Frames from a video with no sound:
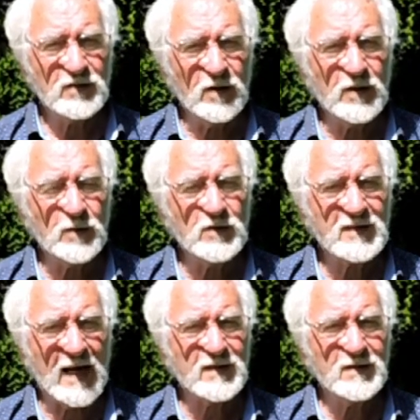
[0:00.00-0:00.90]
So
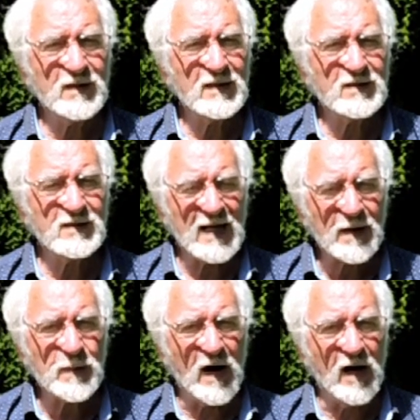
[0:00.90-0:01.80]
it's
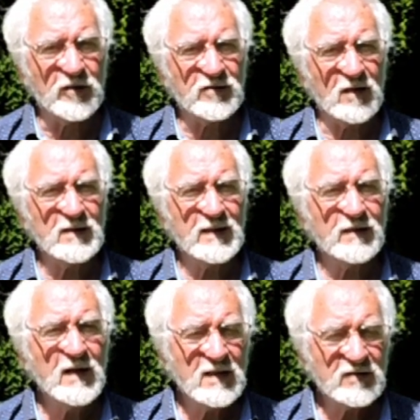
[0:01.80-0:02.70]
that personal.
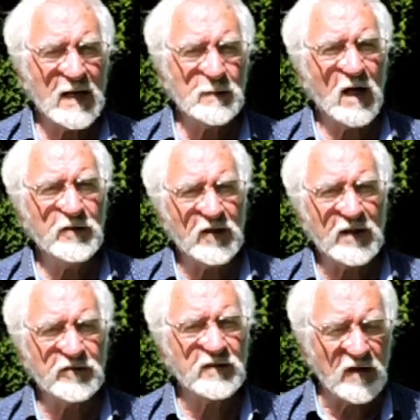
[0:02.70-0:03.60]

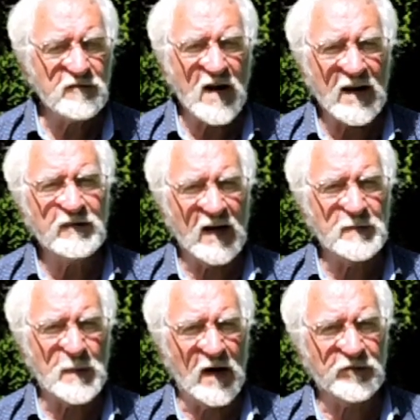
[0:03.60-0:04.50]
Stabilisation is a very, very
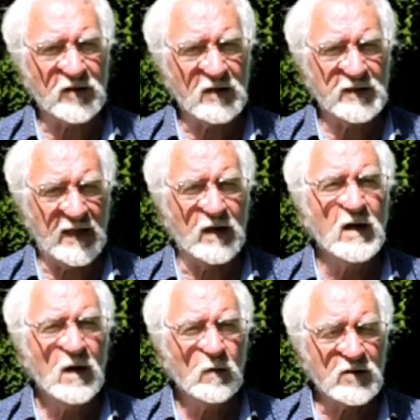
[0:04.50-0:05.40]
personal thing.
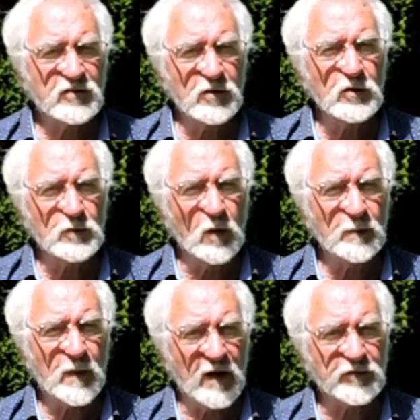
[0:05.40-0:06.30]
What suits
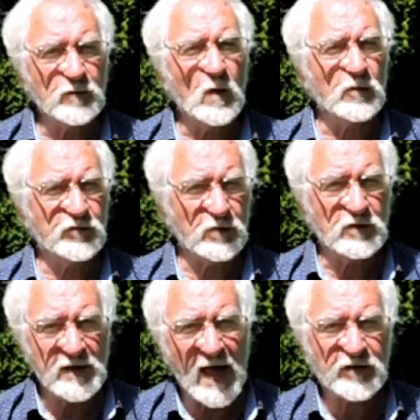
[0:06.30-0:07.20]
one person won't suit
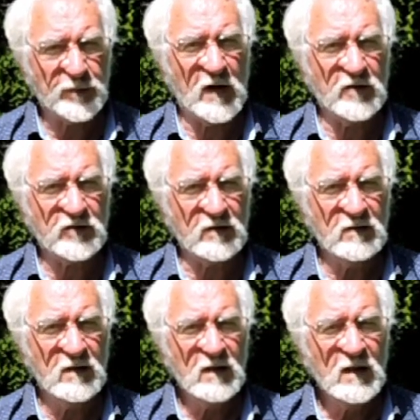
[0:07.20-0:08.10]
the next person.
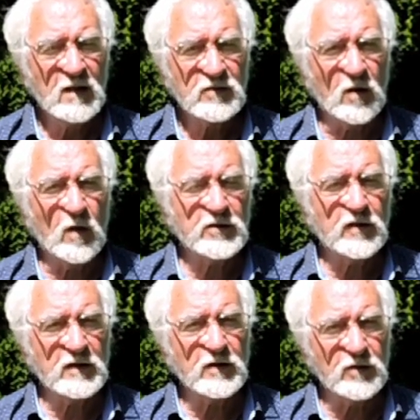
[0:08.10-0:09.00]
So what
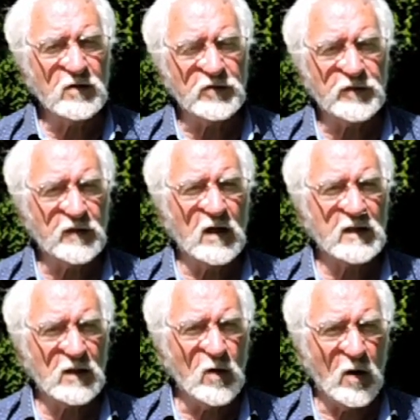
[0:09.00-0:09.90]
you've got to do is you've got
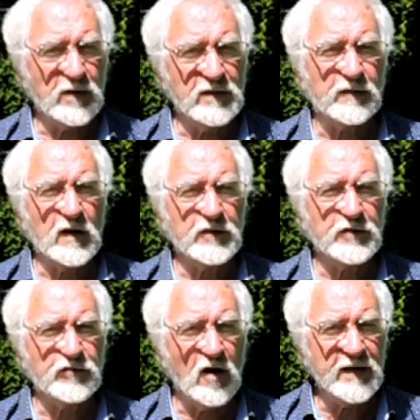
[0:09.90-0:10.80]
to go out and you've got
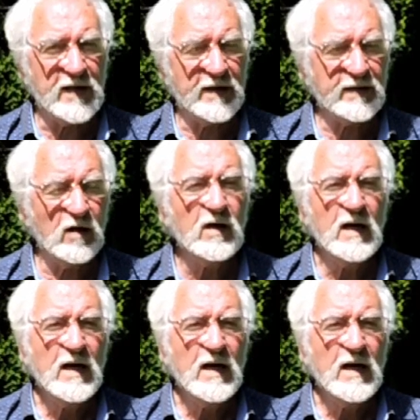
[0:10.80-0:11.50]
to try that. Now,